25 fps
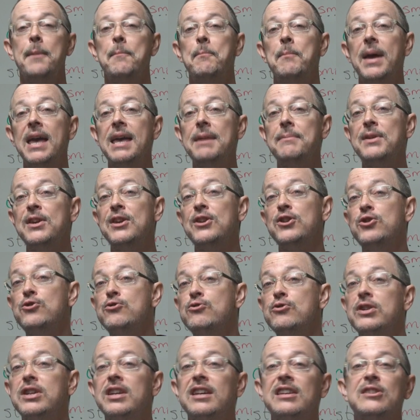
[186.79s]
Maybe
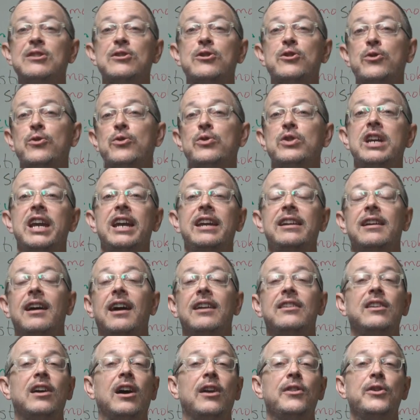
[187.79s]
you can create
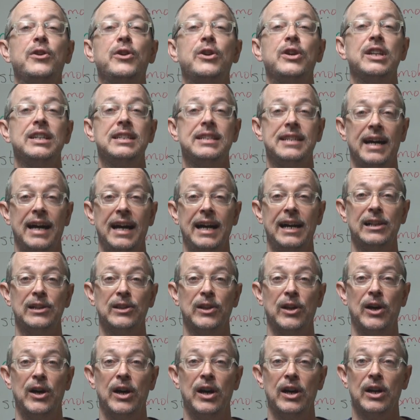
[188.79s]
another
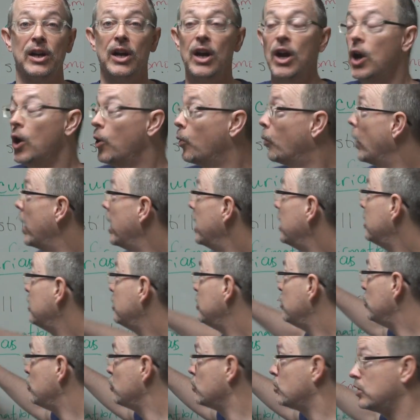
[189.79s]
dialogue
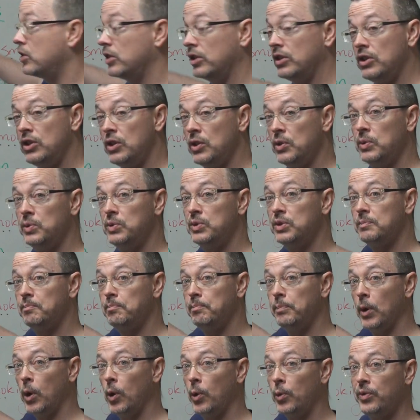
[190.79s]
when you could use
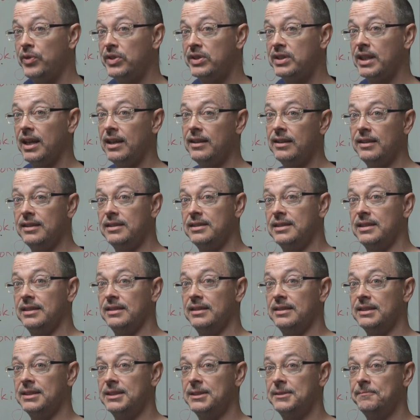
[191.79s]
both
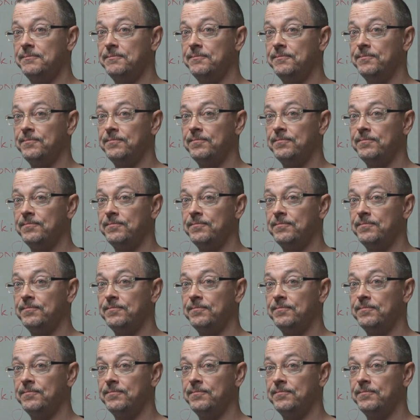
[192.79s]
sentences.